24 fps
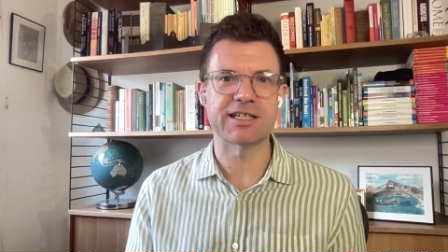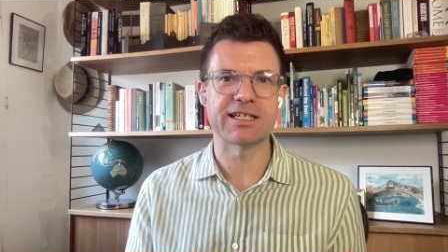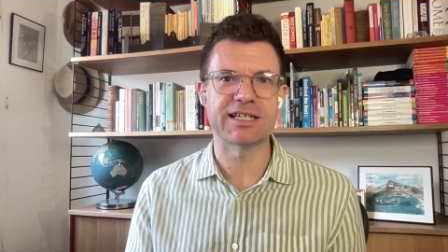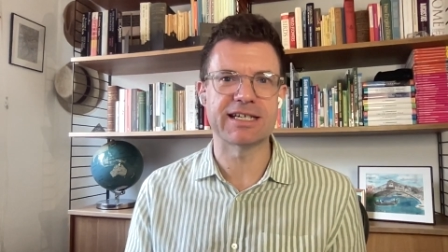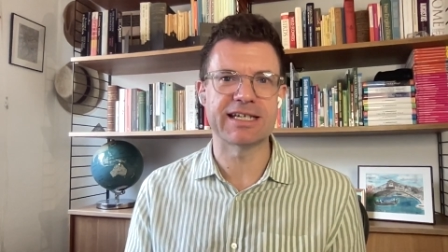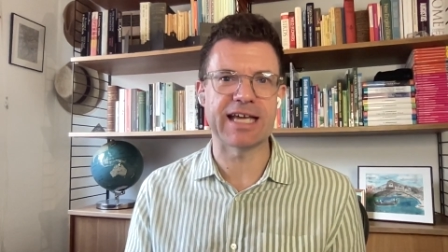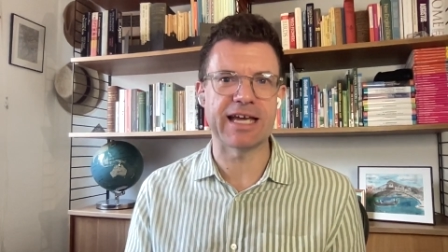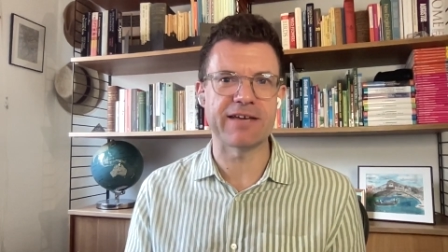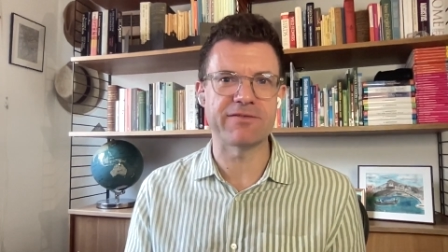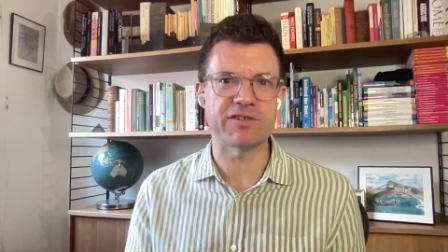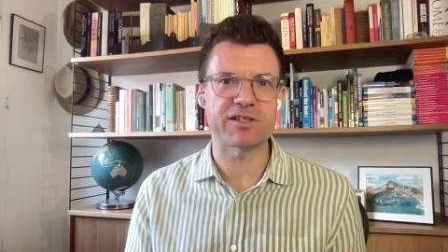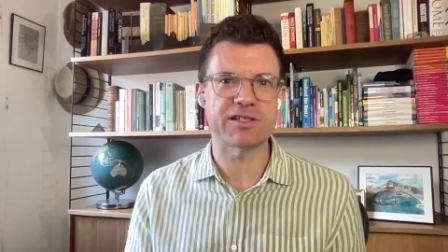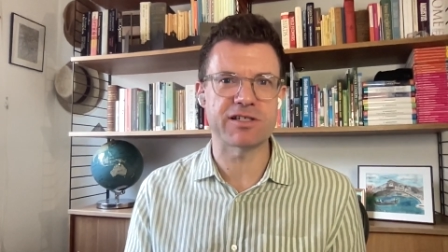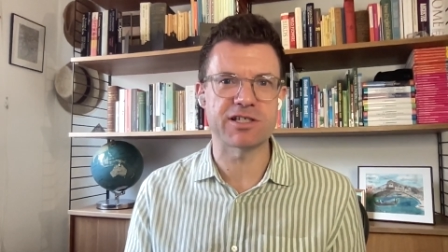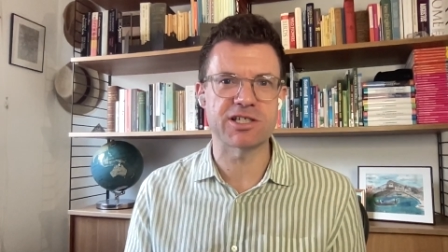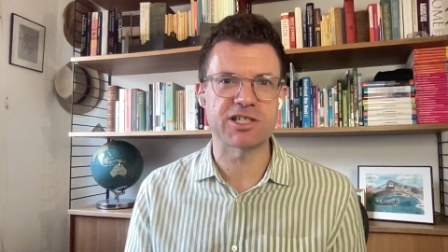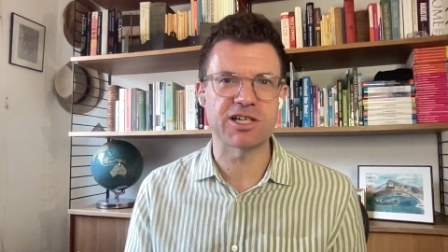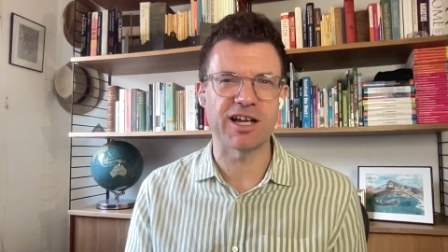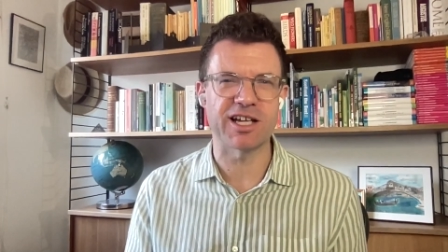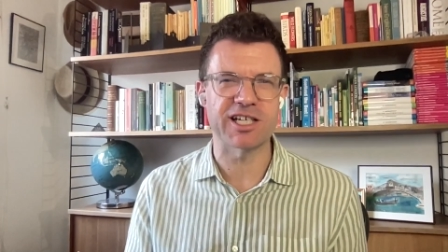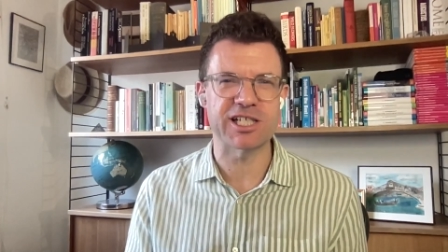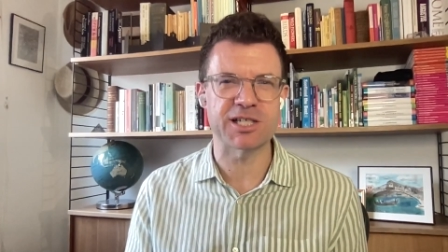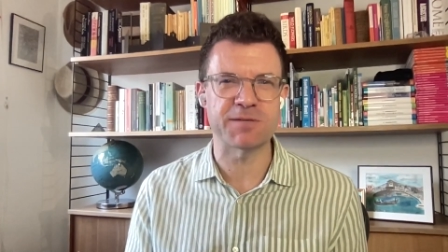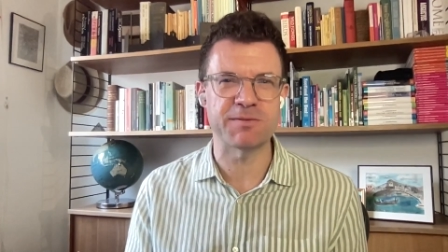gave us the
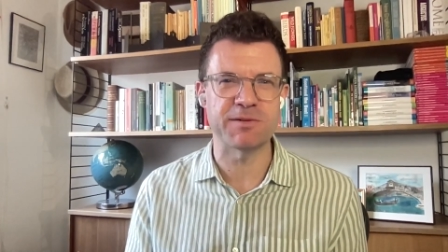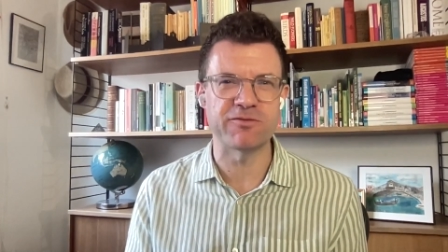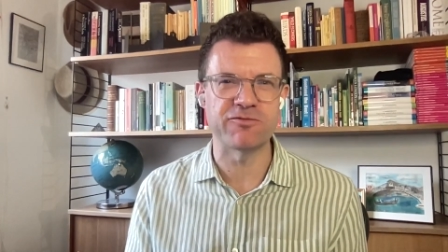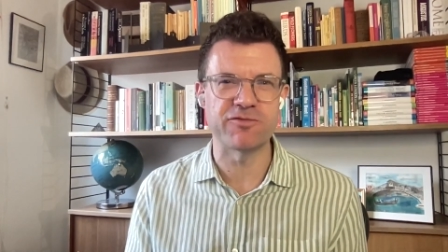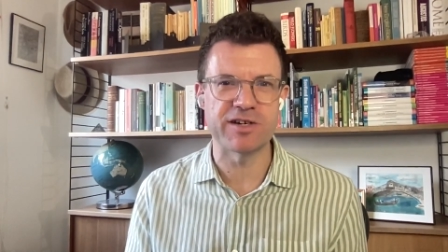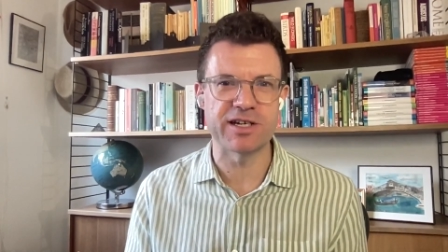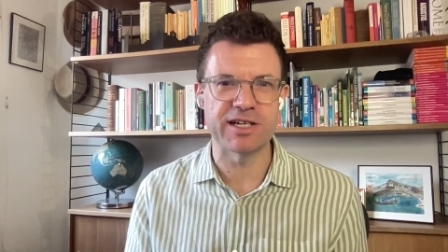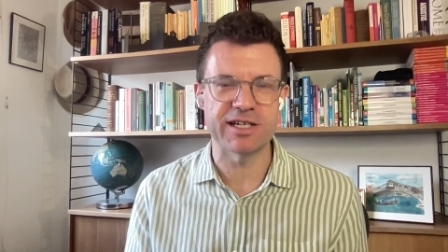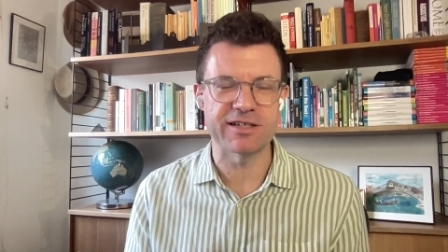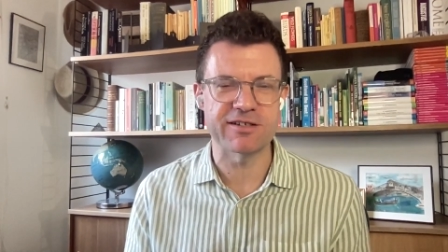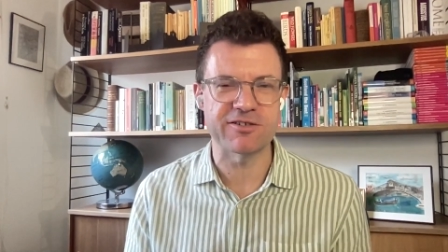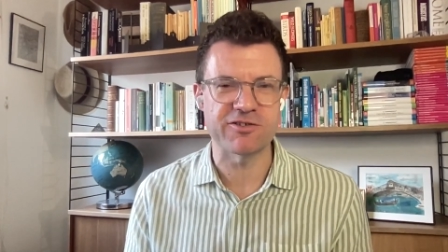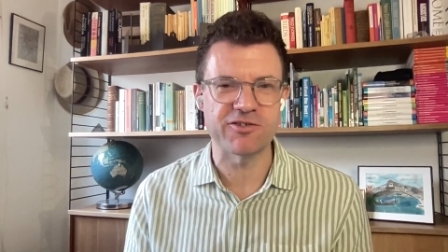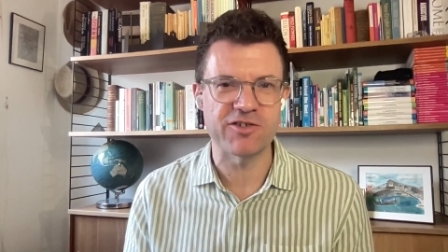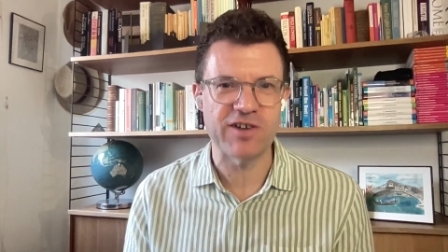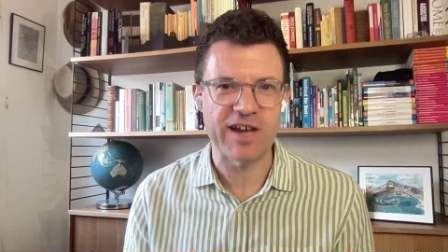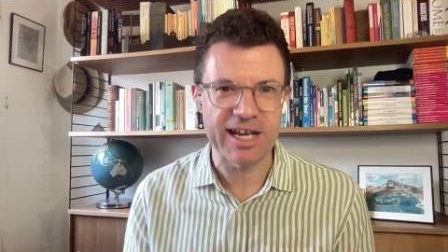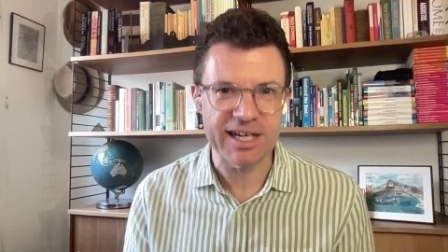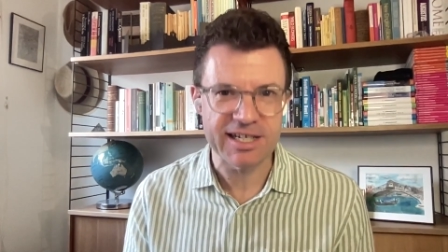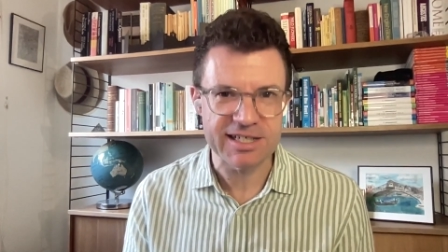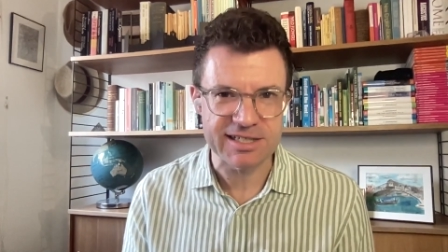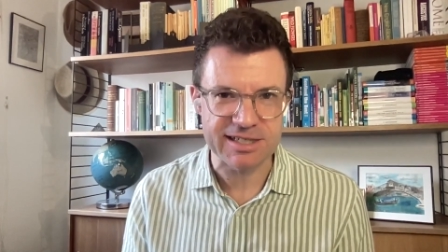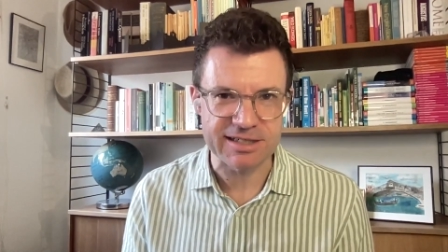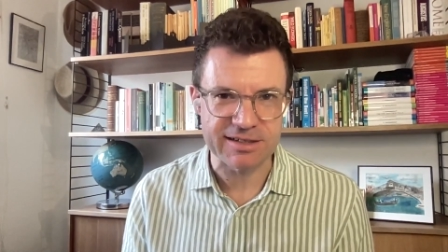chance to be really
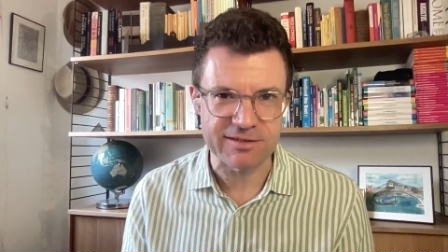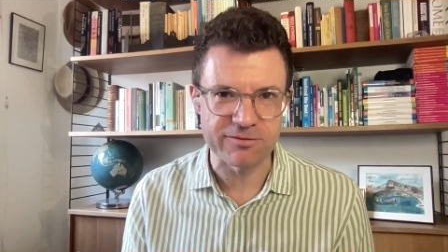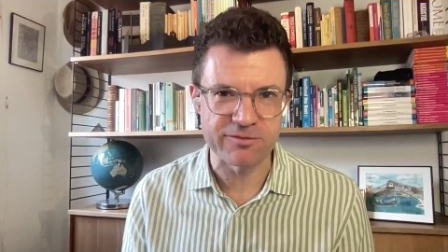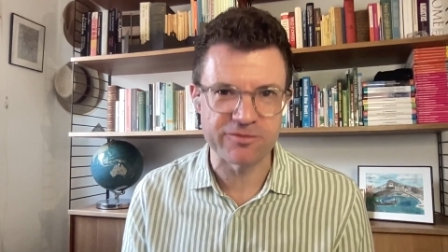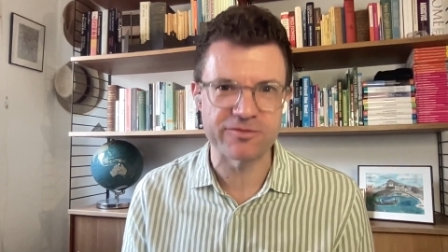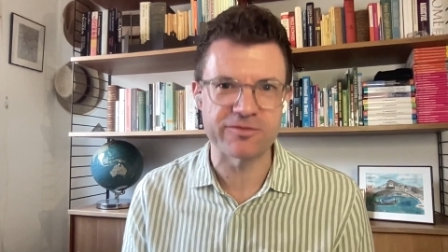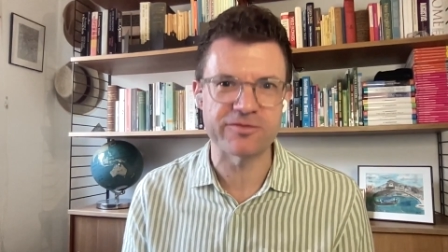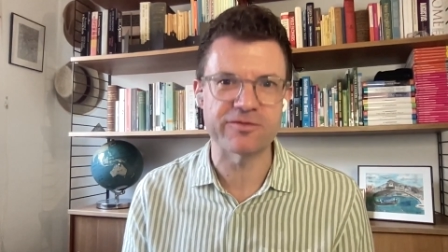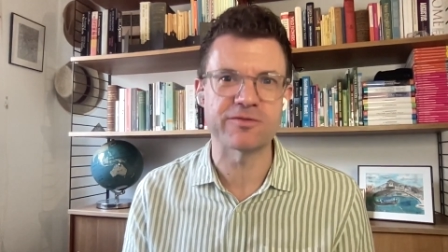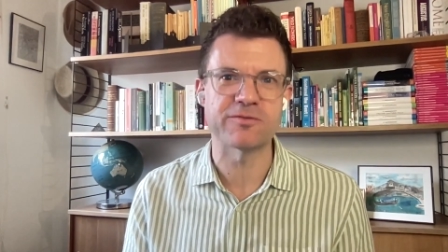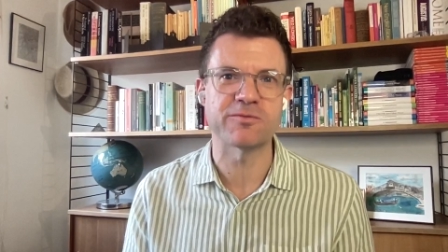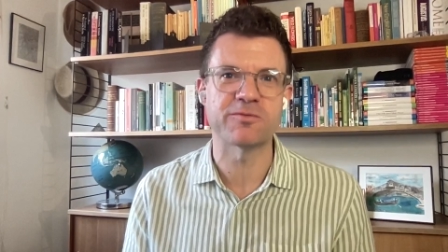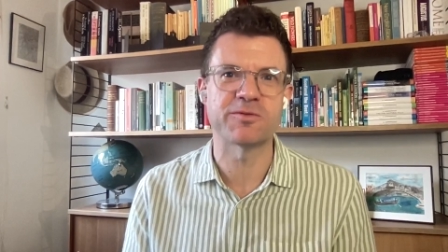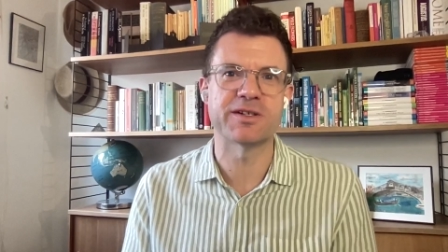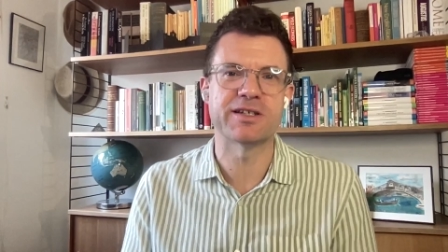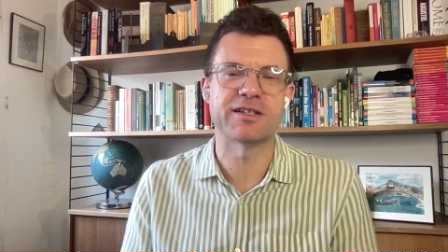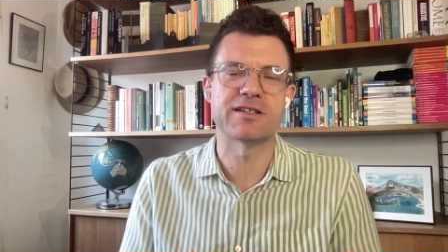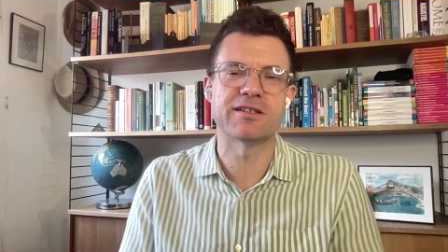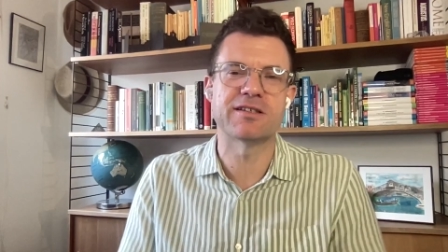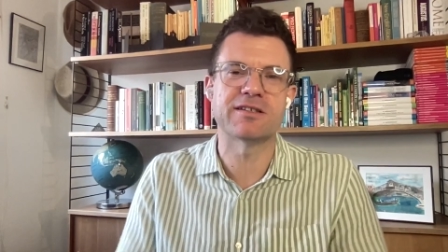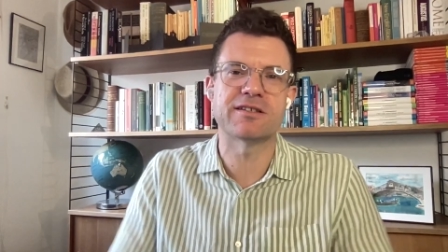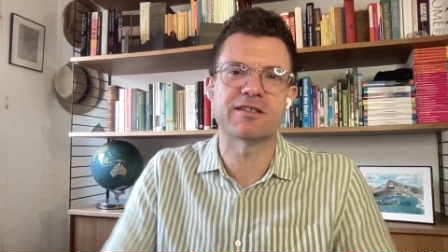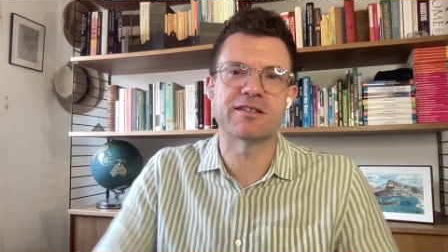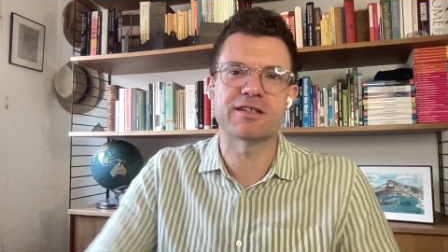creative
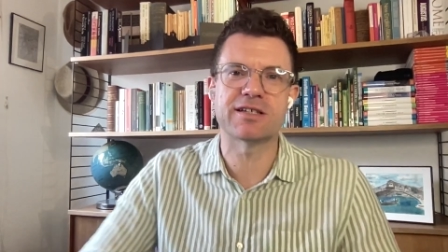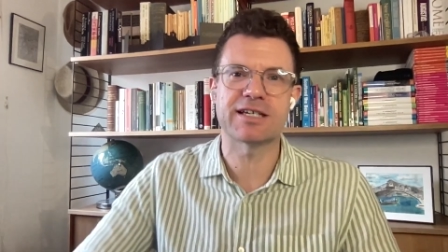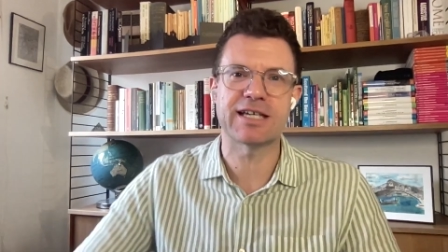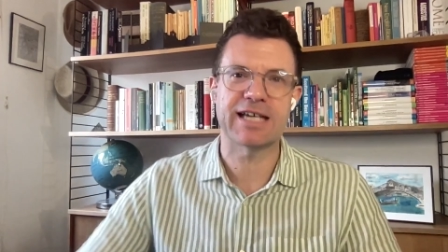with